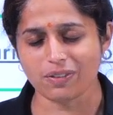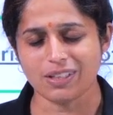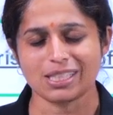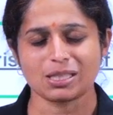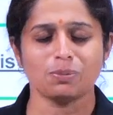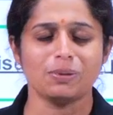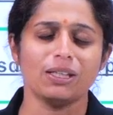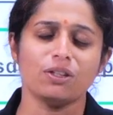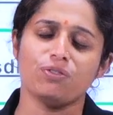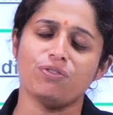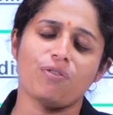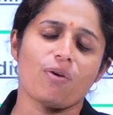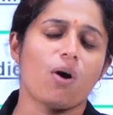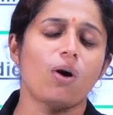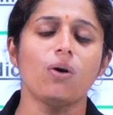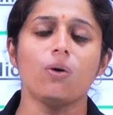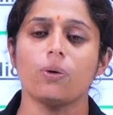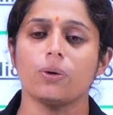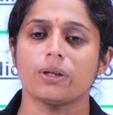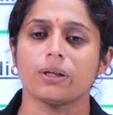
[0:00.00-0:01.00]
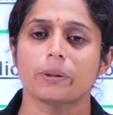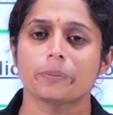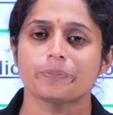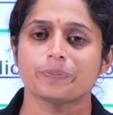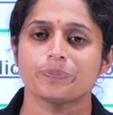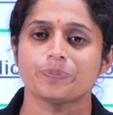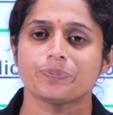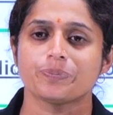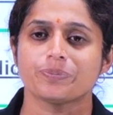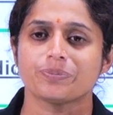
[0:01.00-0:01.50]
is being followed,
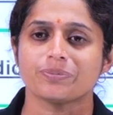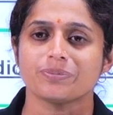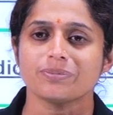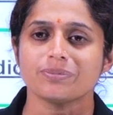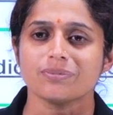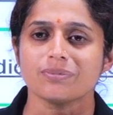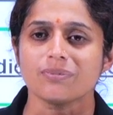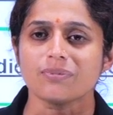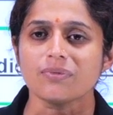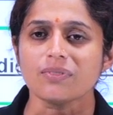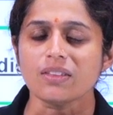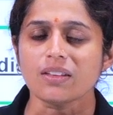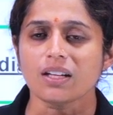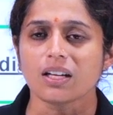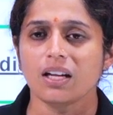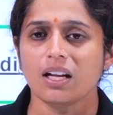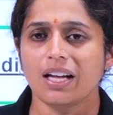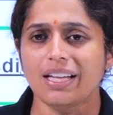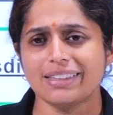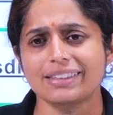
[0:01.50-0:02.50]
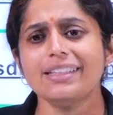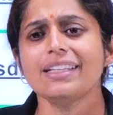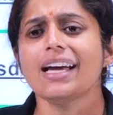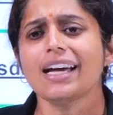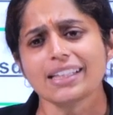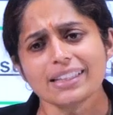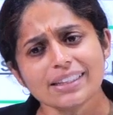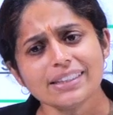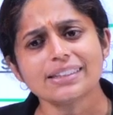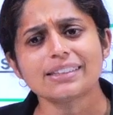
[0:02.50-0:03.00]
they
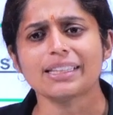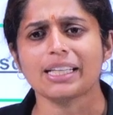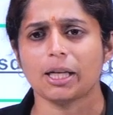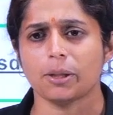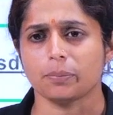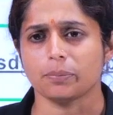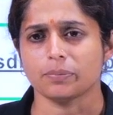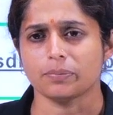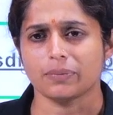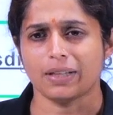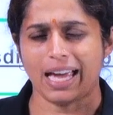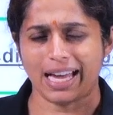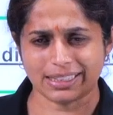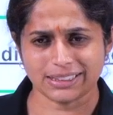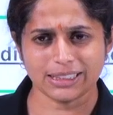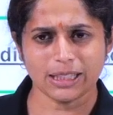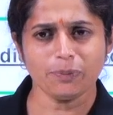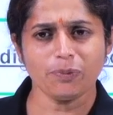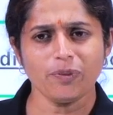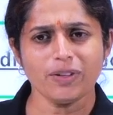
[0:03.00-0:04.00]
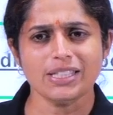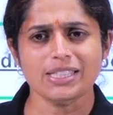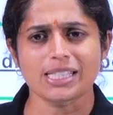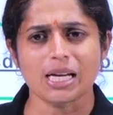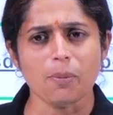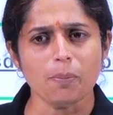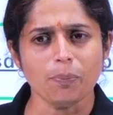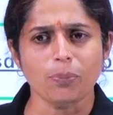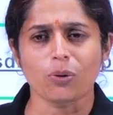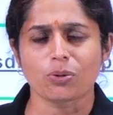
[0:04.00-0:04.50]
are the same, except with
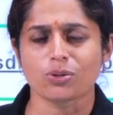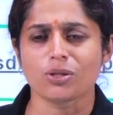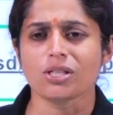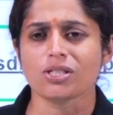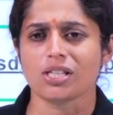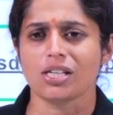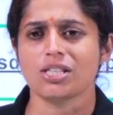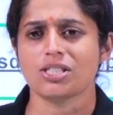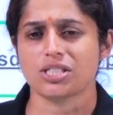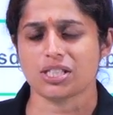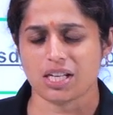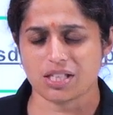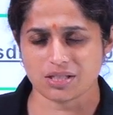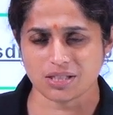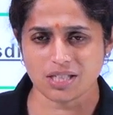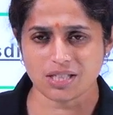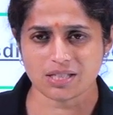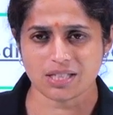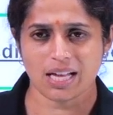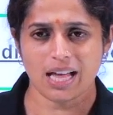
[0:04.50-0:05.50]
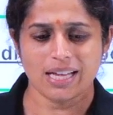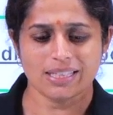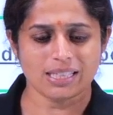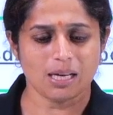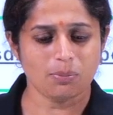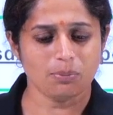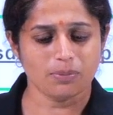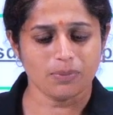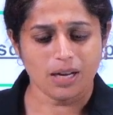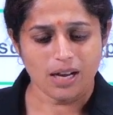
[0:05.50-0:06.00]
some procedural changes,
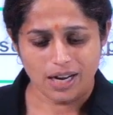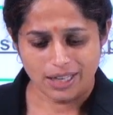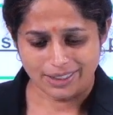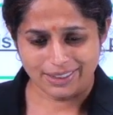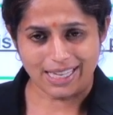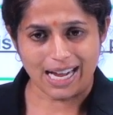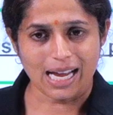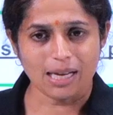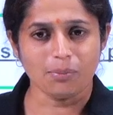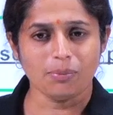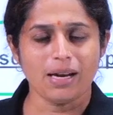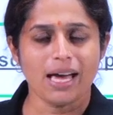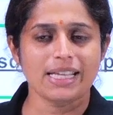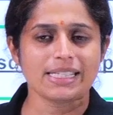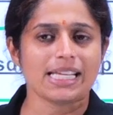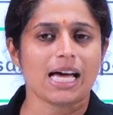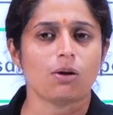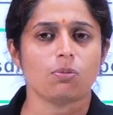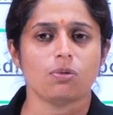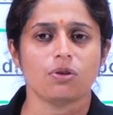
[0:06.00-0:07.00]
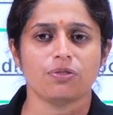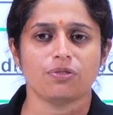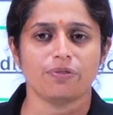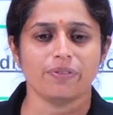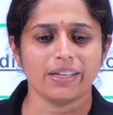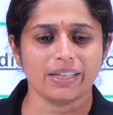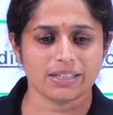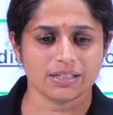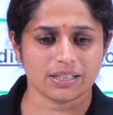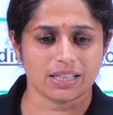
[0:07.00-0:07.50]
some timelines have been
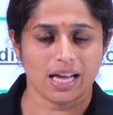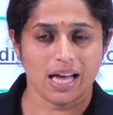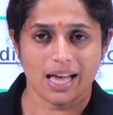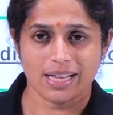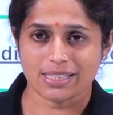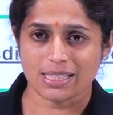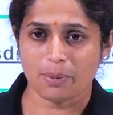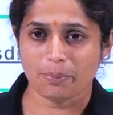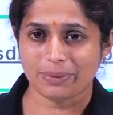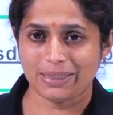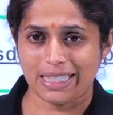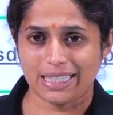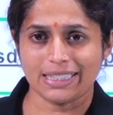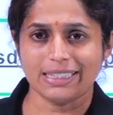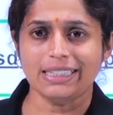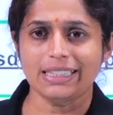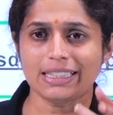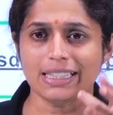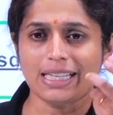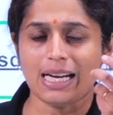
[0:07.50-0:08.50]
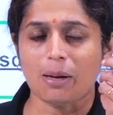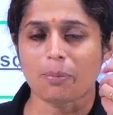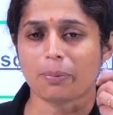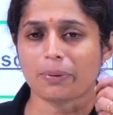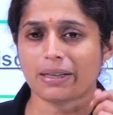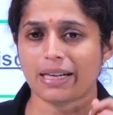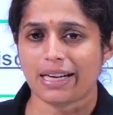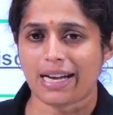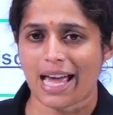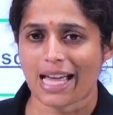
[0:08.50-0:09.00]
fixed, some technical
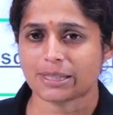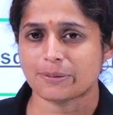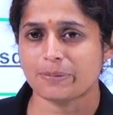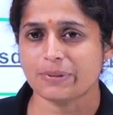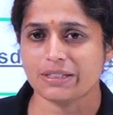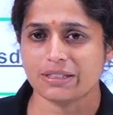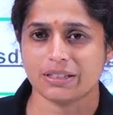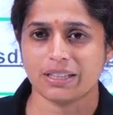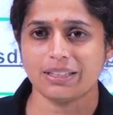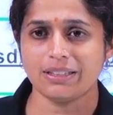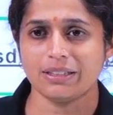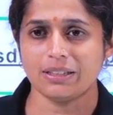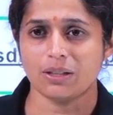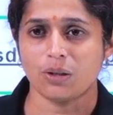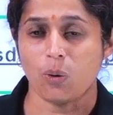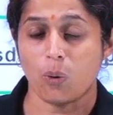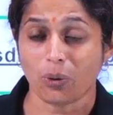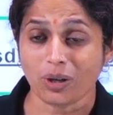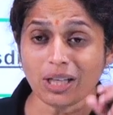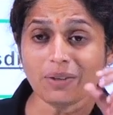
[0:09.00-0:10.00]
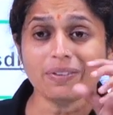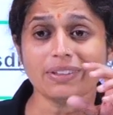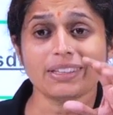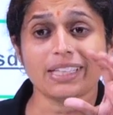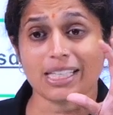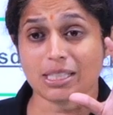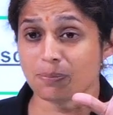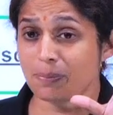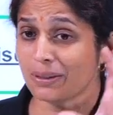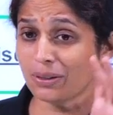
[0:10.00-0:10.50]
upgrade has been done, only
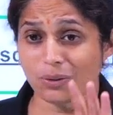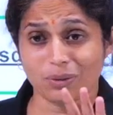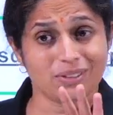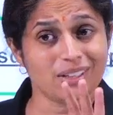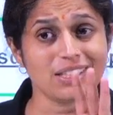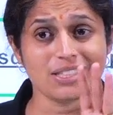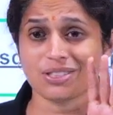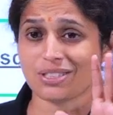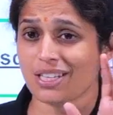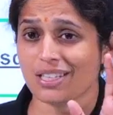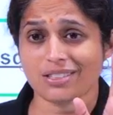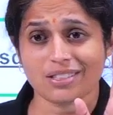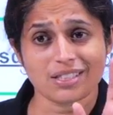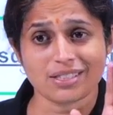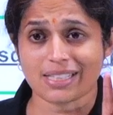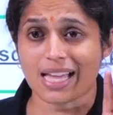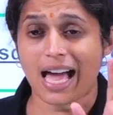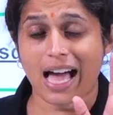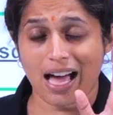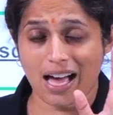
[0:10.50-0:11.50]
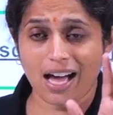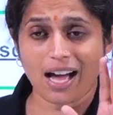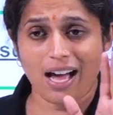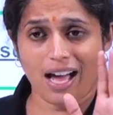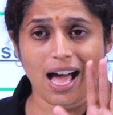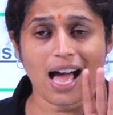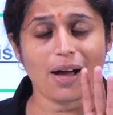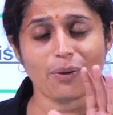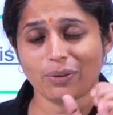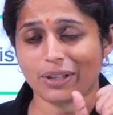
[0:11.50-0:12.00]
with respect to these changes
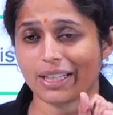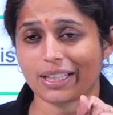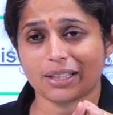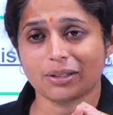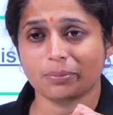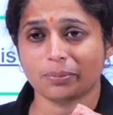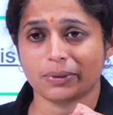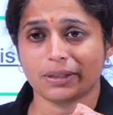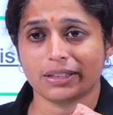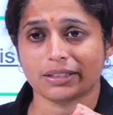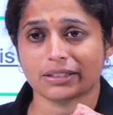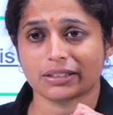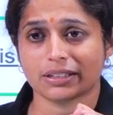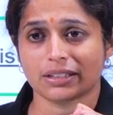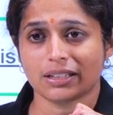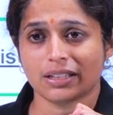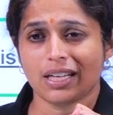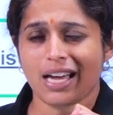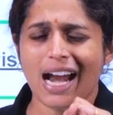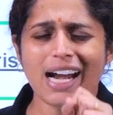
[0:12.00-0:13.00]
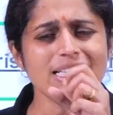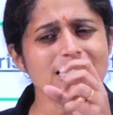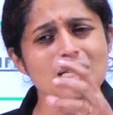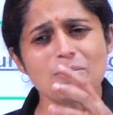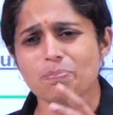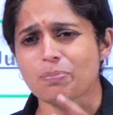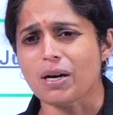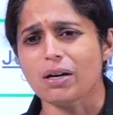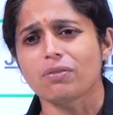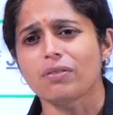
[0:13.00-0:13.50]
have taken place, and
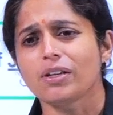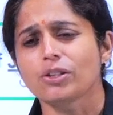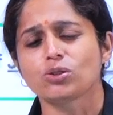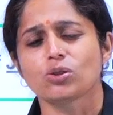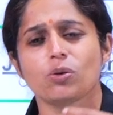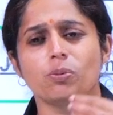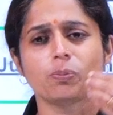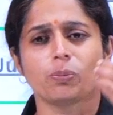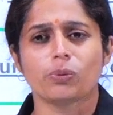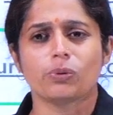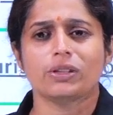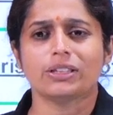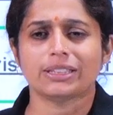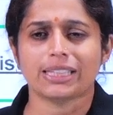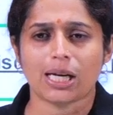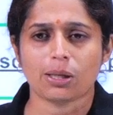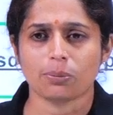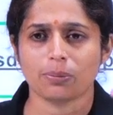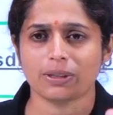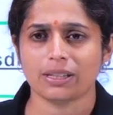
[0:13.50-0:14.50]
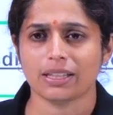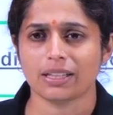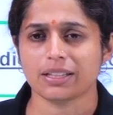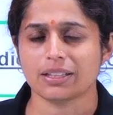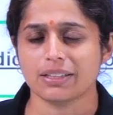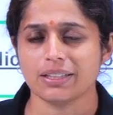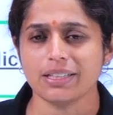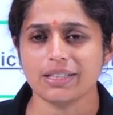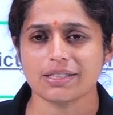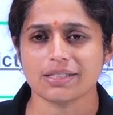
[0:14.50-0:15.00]
some powers of police have been
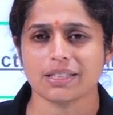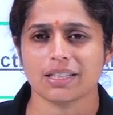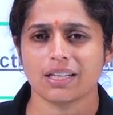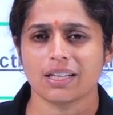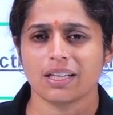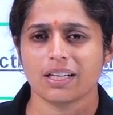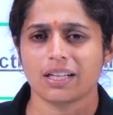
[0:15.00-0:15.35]
increased.